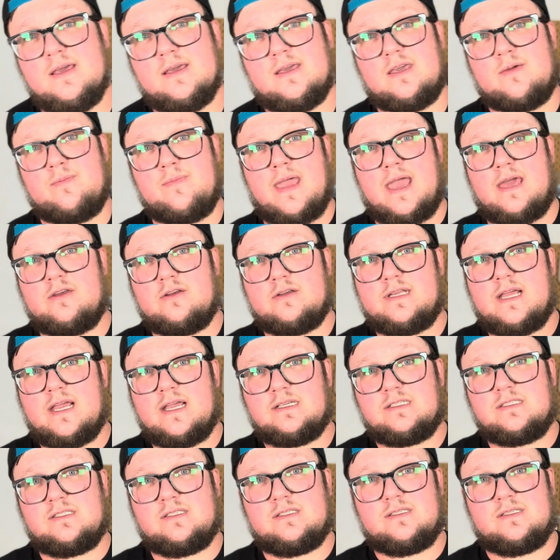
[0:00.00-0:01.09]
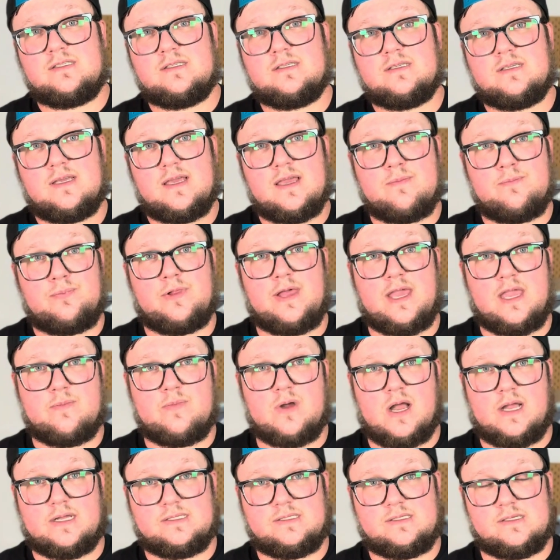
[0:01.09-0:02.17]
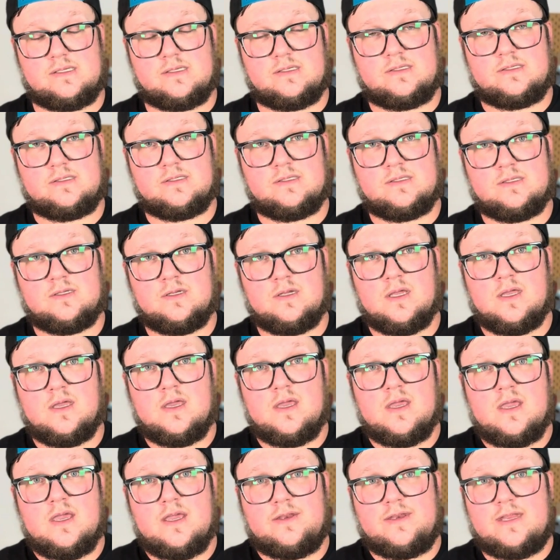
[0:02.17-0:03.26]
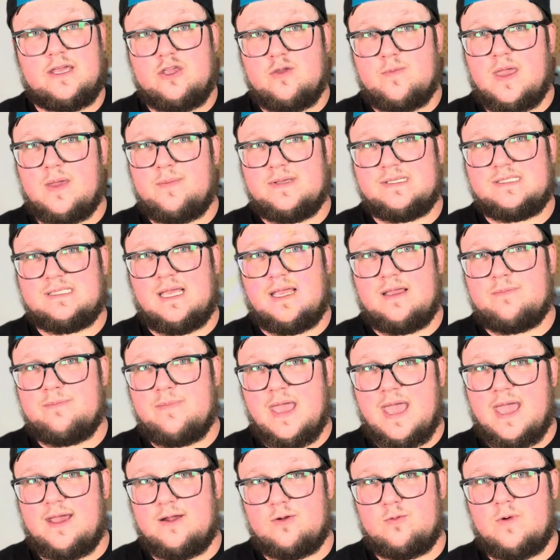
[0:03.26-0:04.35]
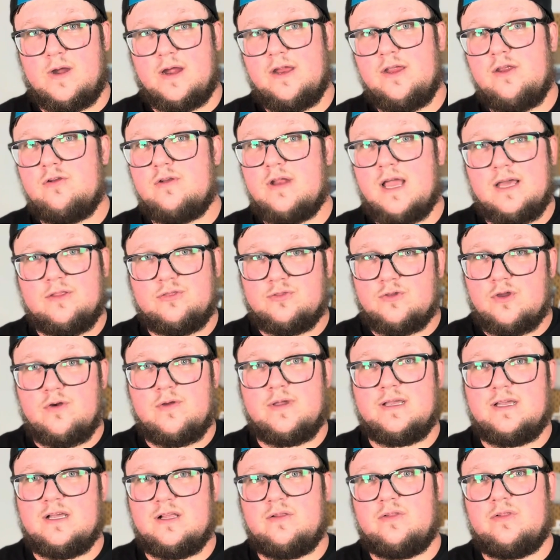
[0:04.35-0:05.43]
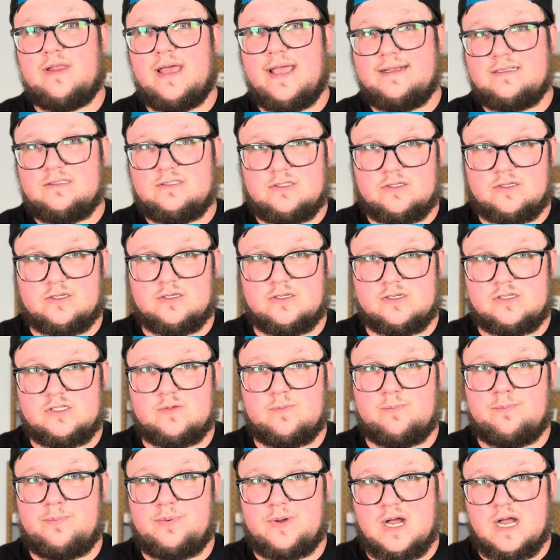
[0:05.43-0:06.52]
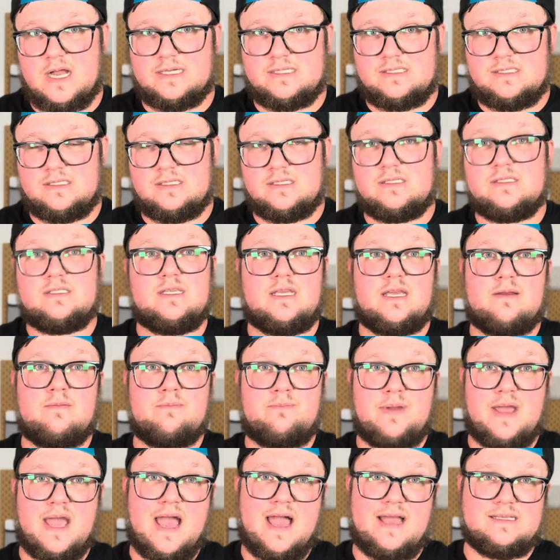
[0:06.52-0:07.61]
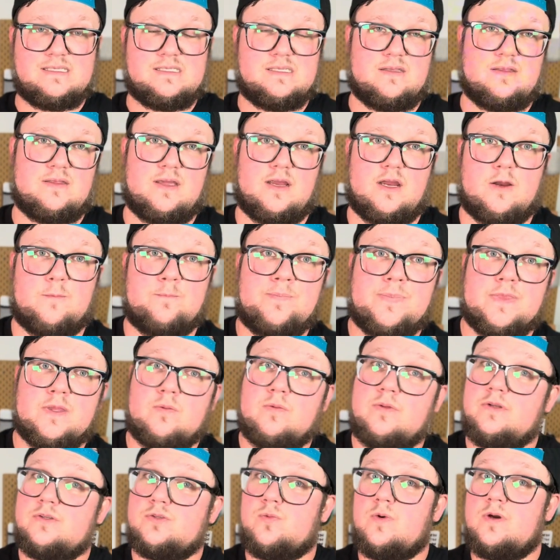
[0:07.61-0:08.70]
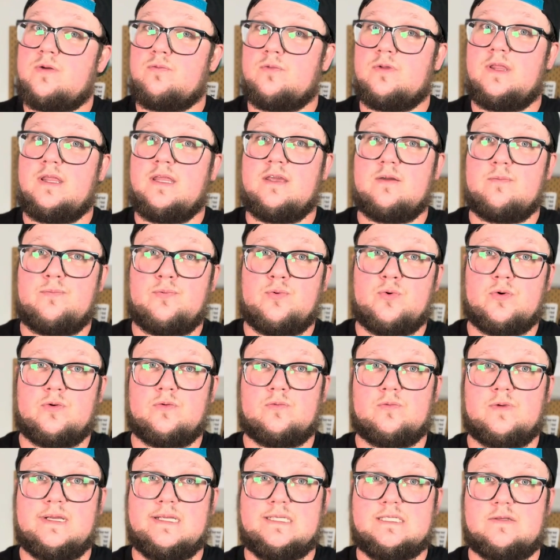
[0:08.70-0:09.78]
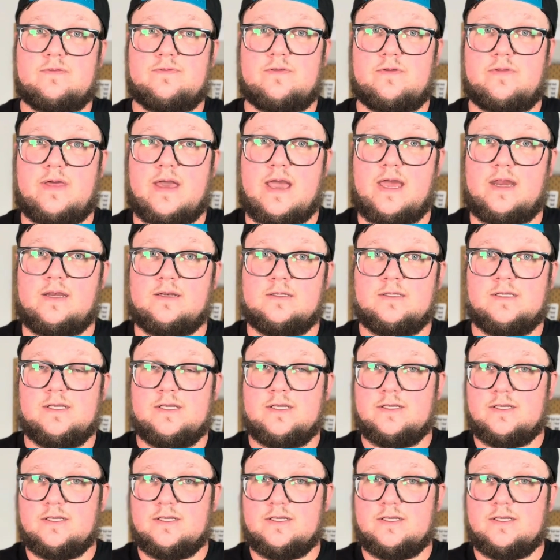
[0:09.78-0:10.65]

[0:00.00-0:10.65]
Commander decks and play boxes. Now you may be saying, Matt, why are you not throwing collectors boxes and packs in there? Well, there's one really important reason for that.